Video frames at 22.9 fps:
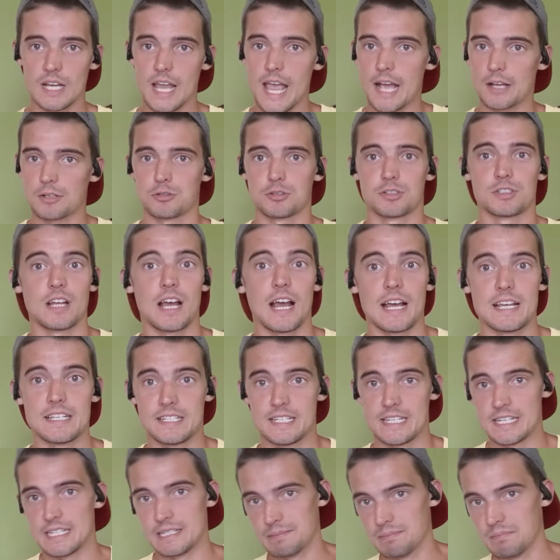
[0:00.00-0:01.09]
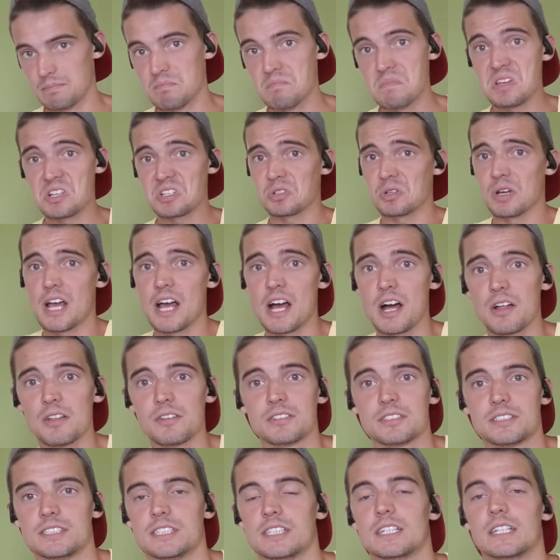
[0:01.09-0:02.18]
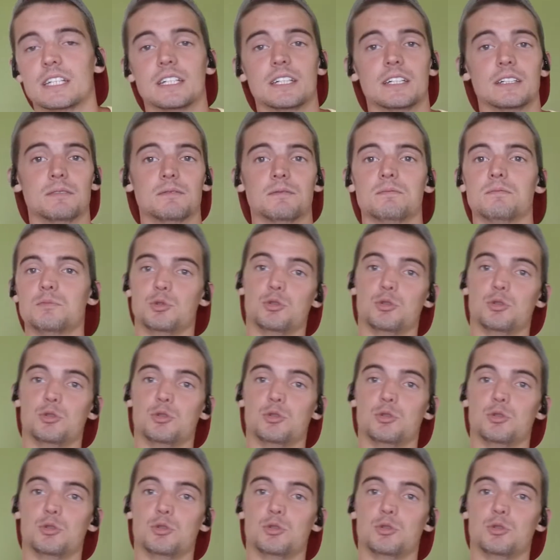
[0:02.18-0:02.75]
exercise and mental health to